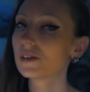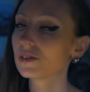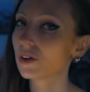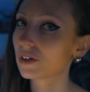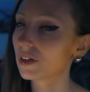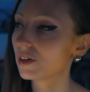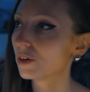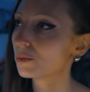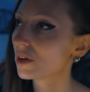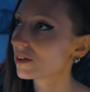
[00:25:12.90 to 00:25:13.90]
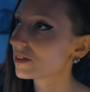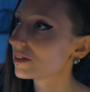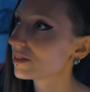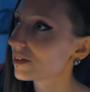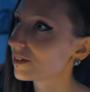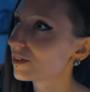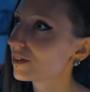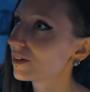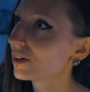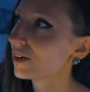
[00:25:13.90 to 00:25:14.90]
is not here because it's in
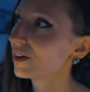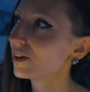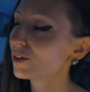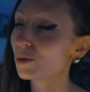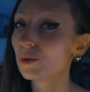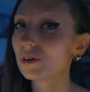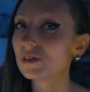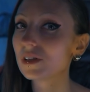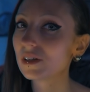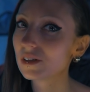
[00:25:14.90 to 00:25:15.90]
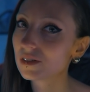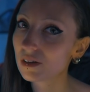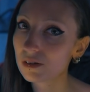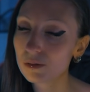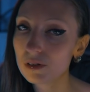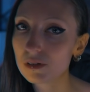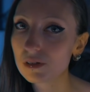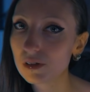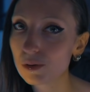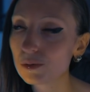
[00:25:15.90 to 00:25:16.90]
quarantine, because I
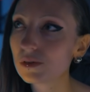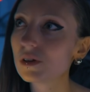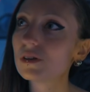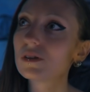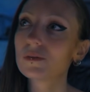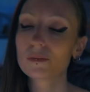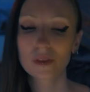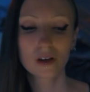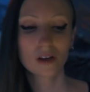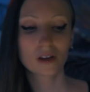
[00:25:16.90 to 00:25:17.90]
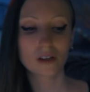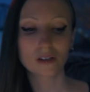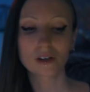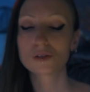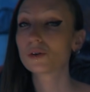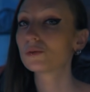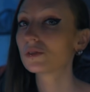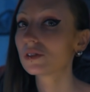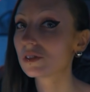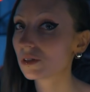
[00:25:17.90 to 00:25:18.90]
recently used it and I don't
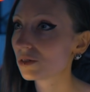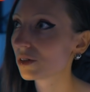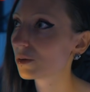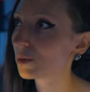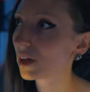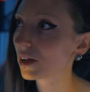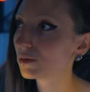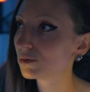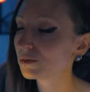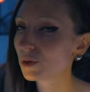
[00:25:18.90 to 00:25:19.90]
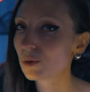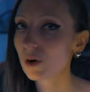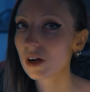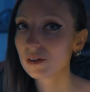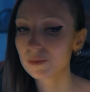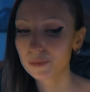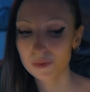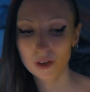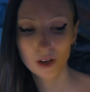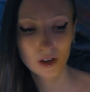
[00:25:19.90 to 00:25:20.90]
touch them again for a while.
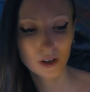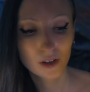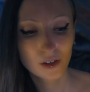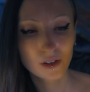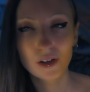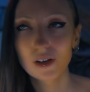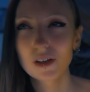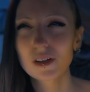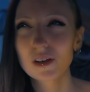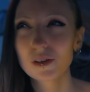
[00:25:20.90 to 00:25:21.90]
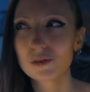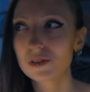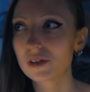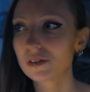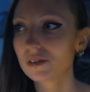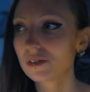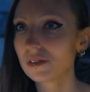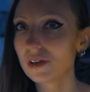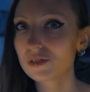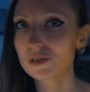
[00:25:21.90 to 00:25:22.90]
I think I used it
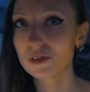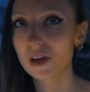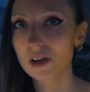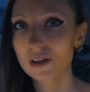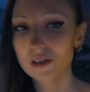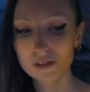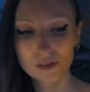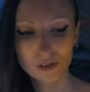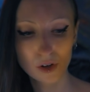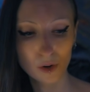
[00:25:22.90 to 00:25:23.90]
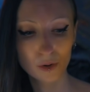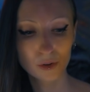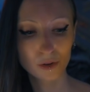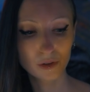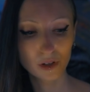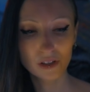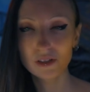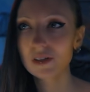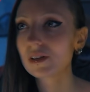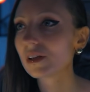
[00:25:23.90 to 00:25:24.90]
yesterday, so it's
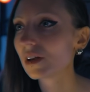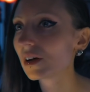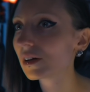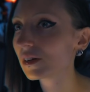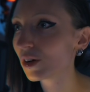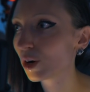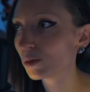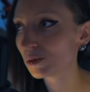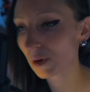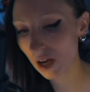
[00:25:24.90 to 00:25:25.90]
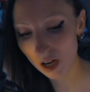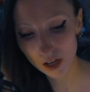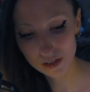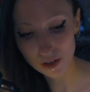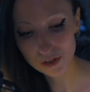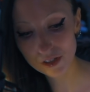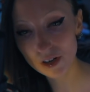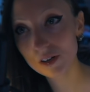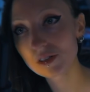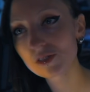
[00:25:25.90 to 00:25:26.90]
still in a garbage bag
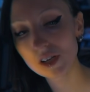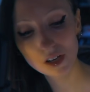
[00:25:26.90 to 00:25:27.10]
downstairs.